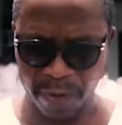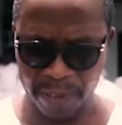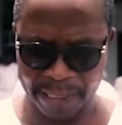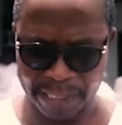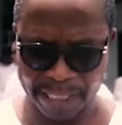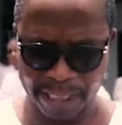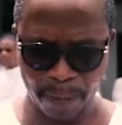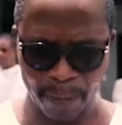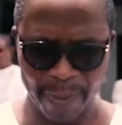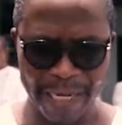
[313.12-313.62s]

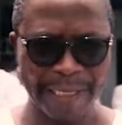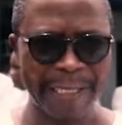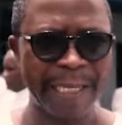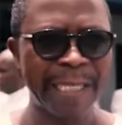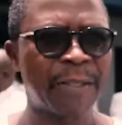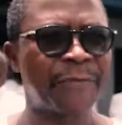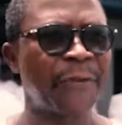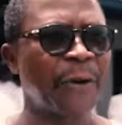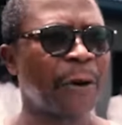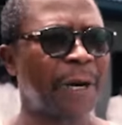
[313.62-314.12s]
This place
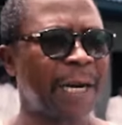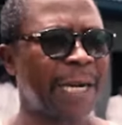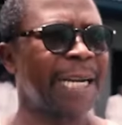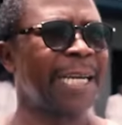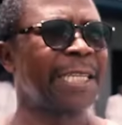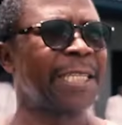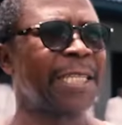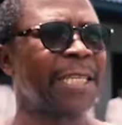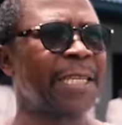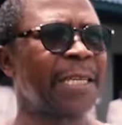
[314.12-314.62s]
is for
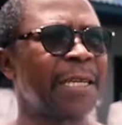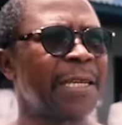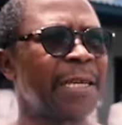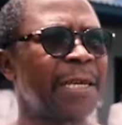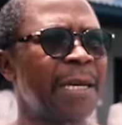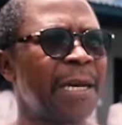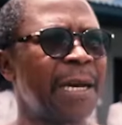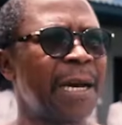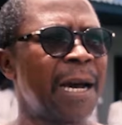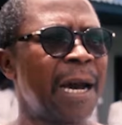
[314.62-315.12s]
clergy,
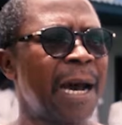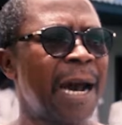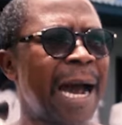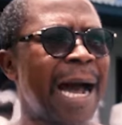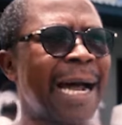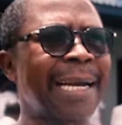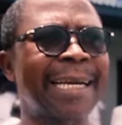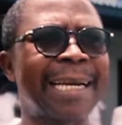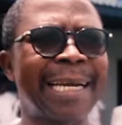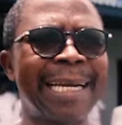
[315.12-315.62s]

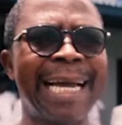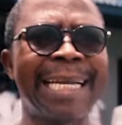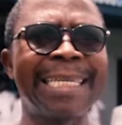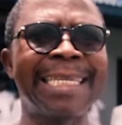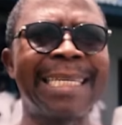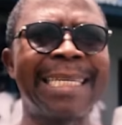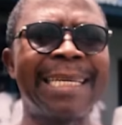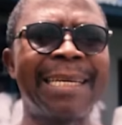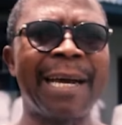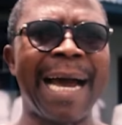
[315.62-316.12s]
and
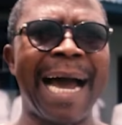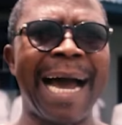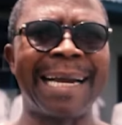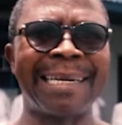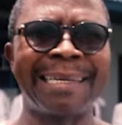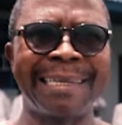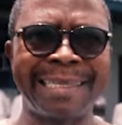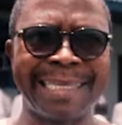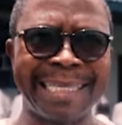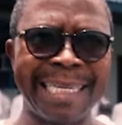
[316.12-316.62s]
clergy are
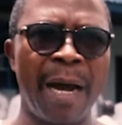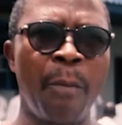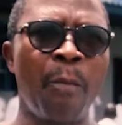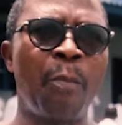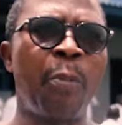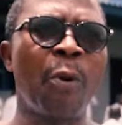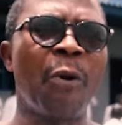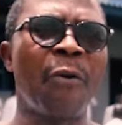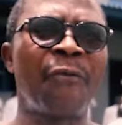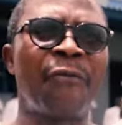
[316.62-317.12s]
the
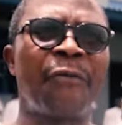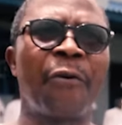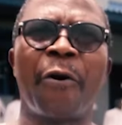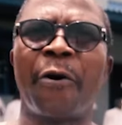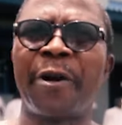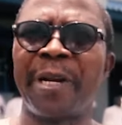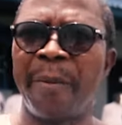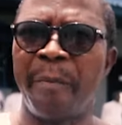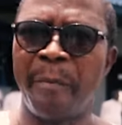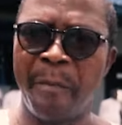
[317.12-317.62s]
sample
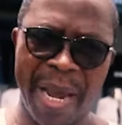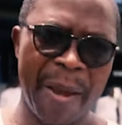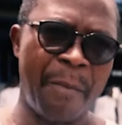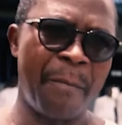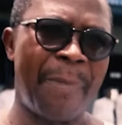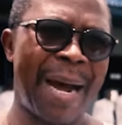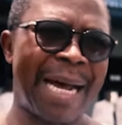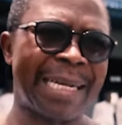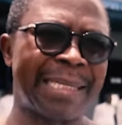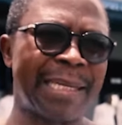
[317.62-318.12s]
for the
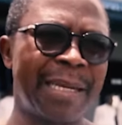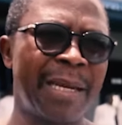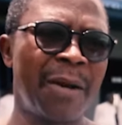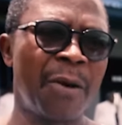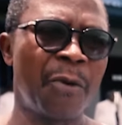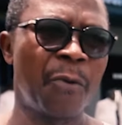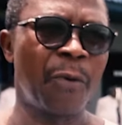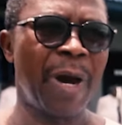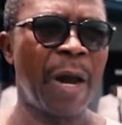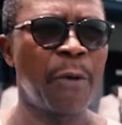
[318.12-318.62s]
members.
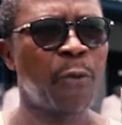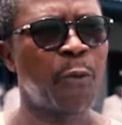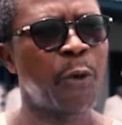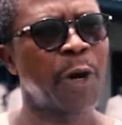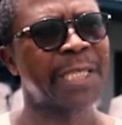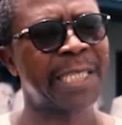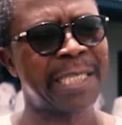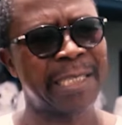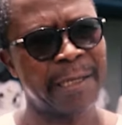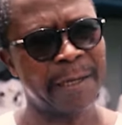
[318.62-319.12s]
When we
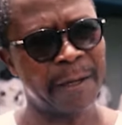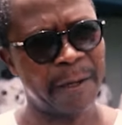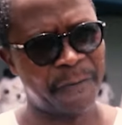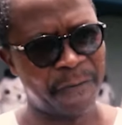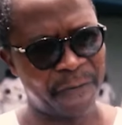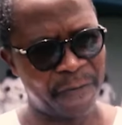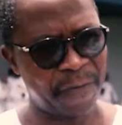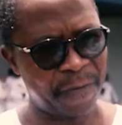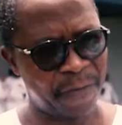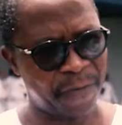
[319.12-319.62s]
wash
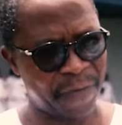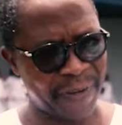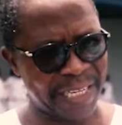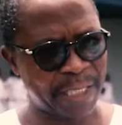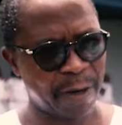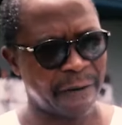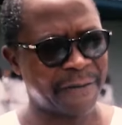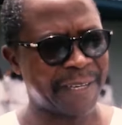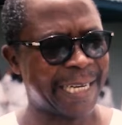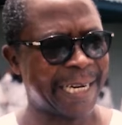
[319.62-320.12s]

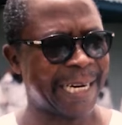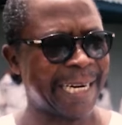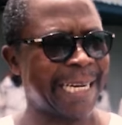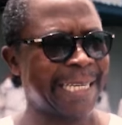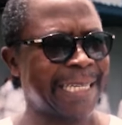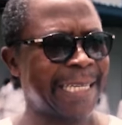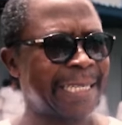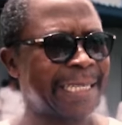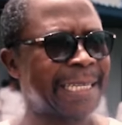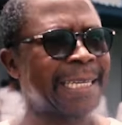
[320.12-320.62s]
feet of the
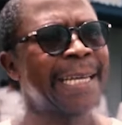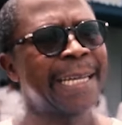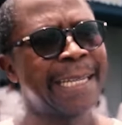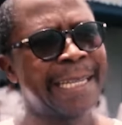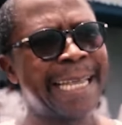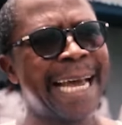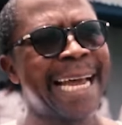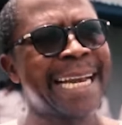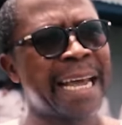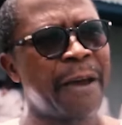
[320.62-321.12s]
clergy,
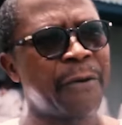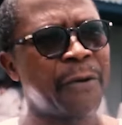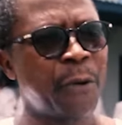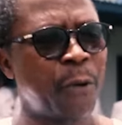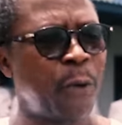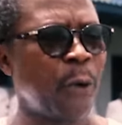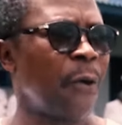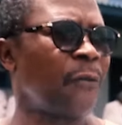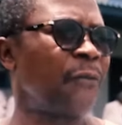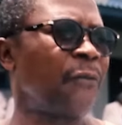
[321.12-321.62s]
then they will
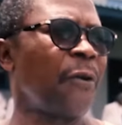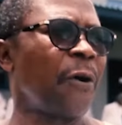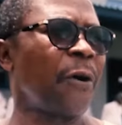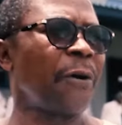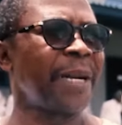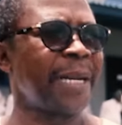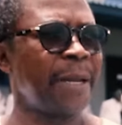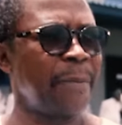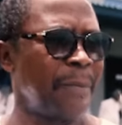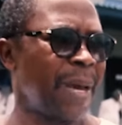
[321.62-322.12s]
go
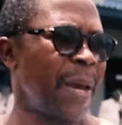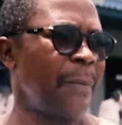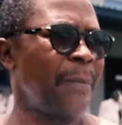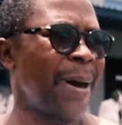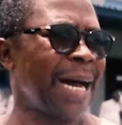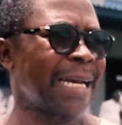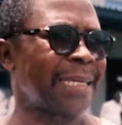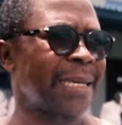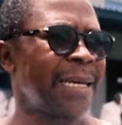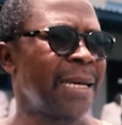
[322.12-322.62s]
for the
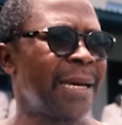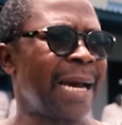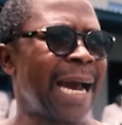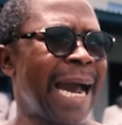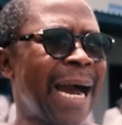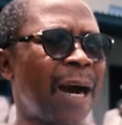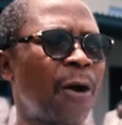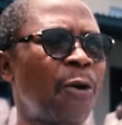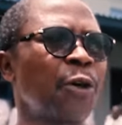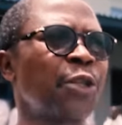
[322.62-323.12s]
members.
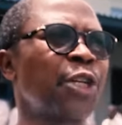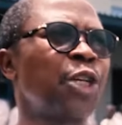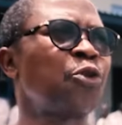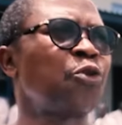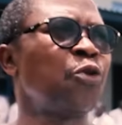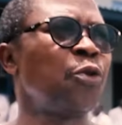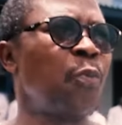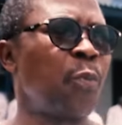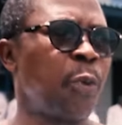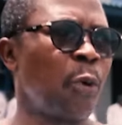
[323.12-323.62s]
According
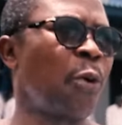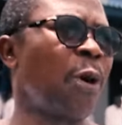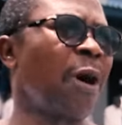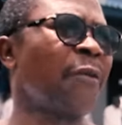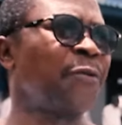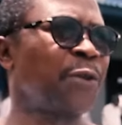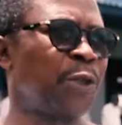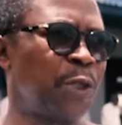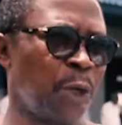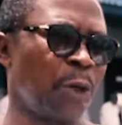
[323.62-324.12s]
to the book
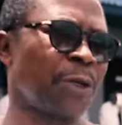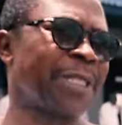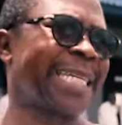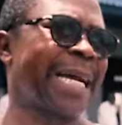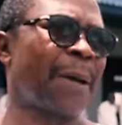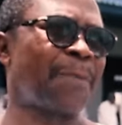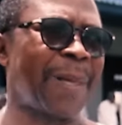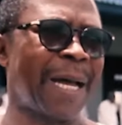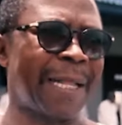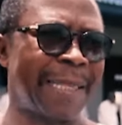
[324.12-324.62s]
of John
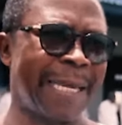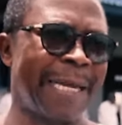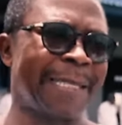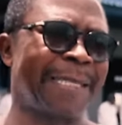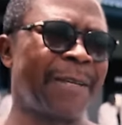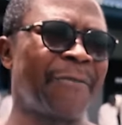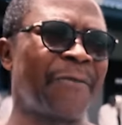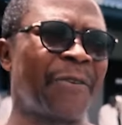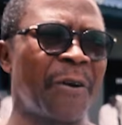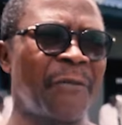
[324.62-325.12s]
chapter
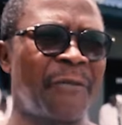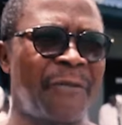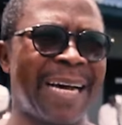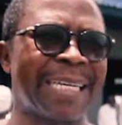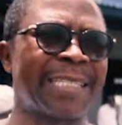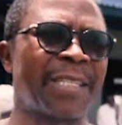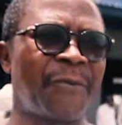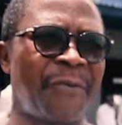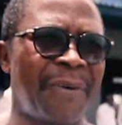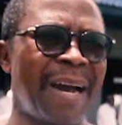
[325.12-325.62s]
13 from
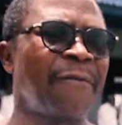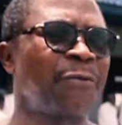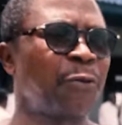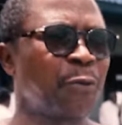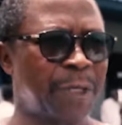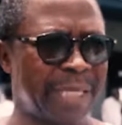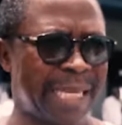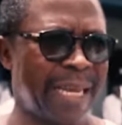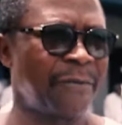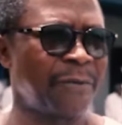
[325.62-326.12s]
verse 5
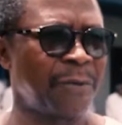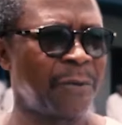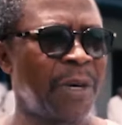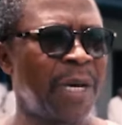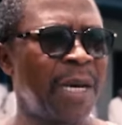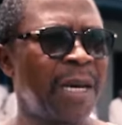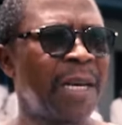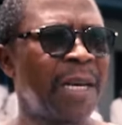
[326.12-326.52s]
to 7,